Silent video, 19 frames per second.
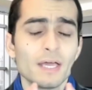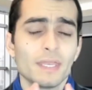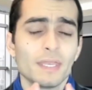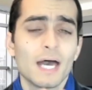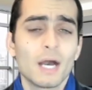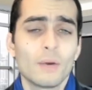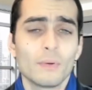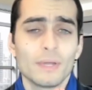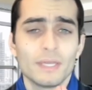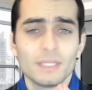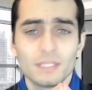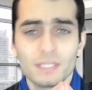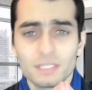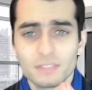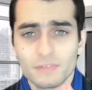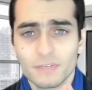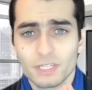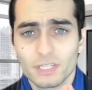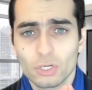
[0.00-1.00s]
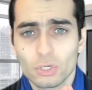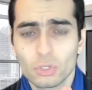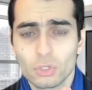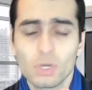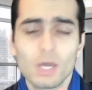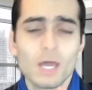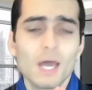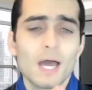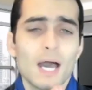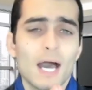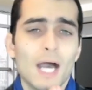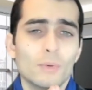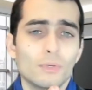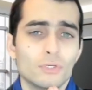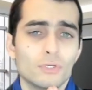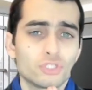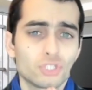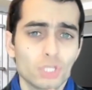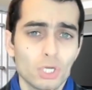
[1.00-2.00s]
Now in this video, I
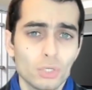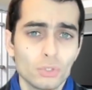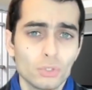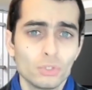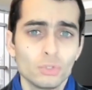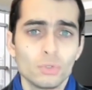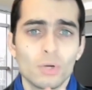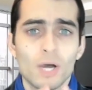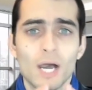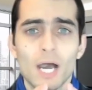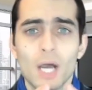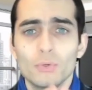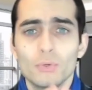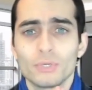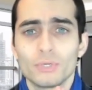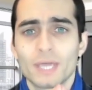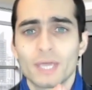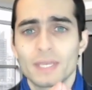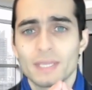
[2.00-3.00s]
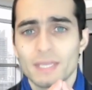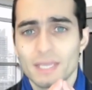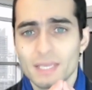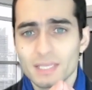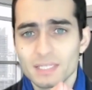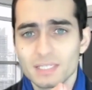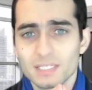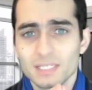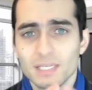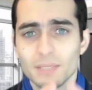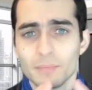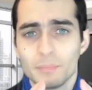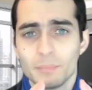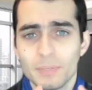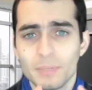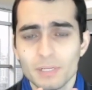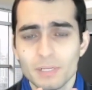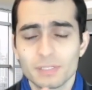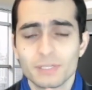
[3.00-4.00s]
will show you how you can easily
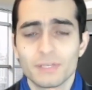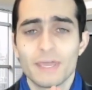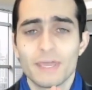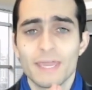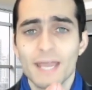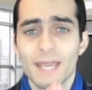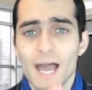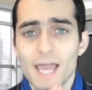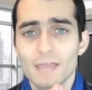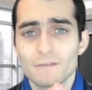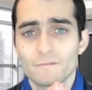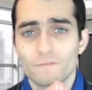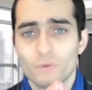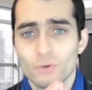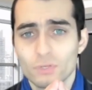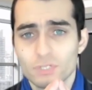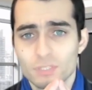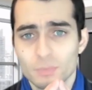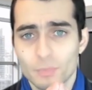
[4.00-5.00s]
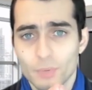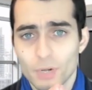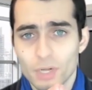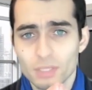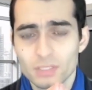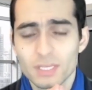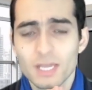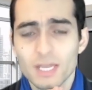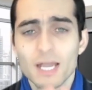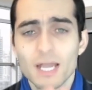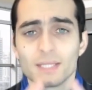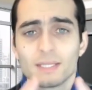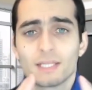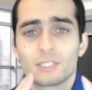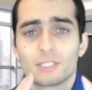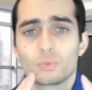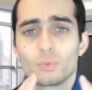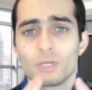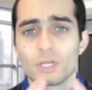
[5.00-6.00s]
build an AI voice bot
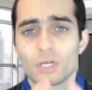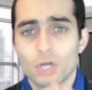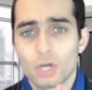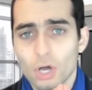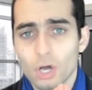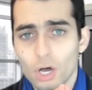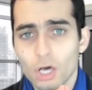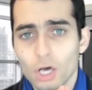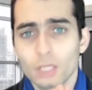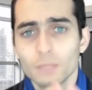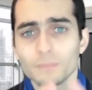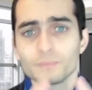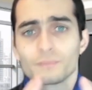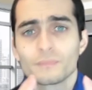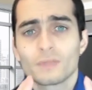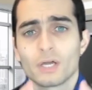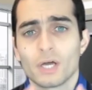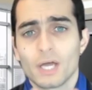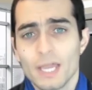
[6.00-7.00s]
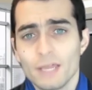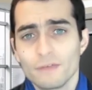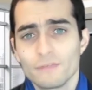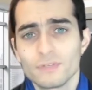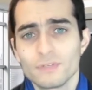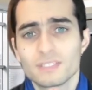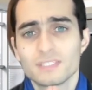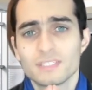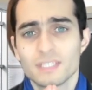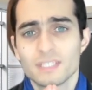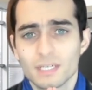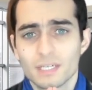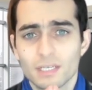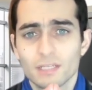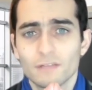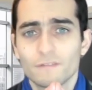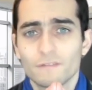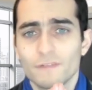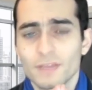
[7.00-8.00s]
that will call every
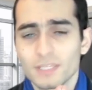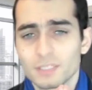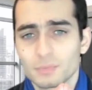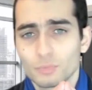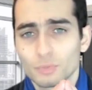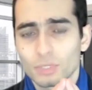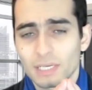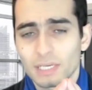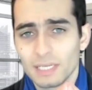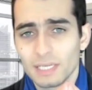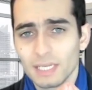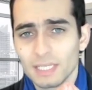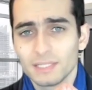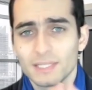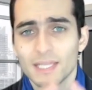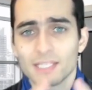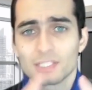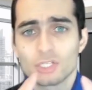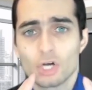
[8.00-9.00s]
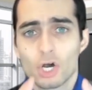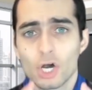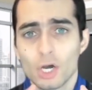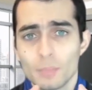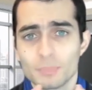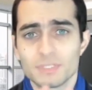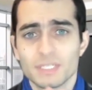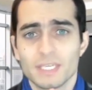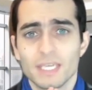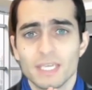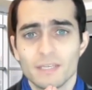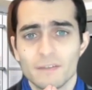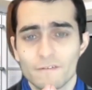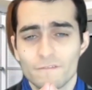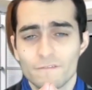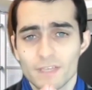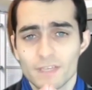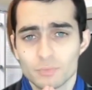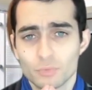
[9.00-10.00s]
single Facebook lead that opts in a
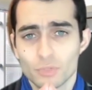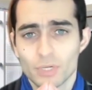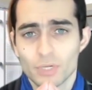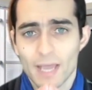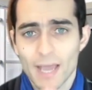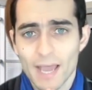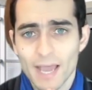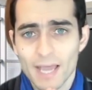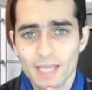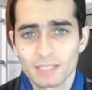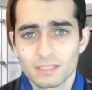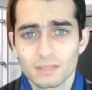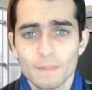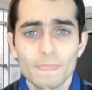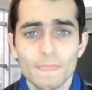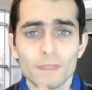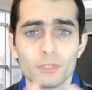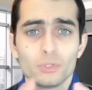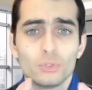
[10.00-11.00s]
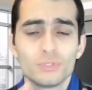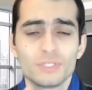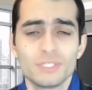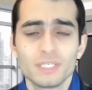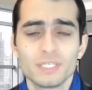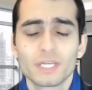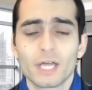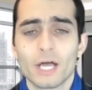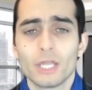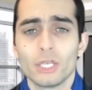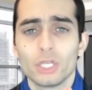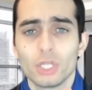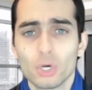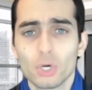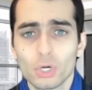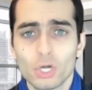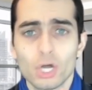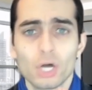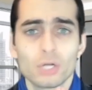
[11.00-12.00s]
Facebook ad using a
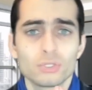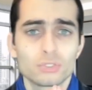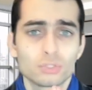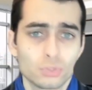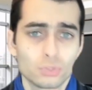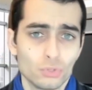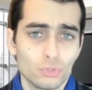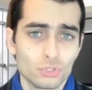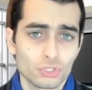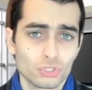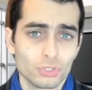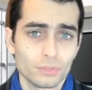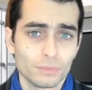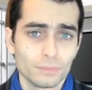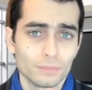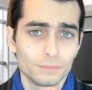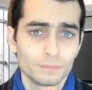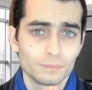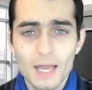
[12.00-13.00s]
no-code solution.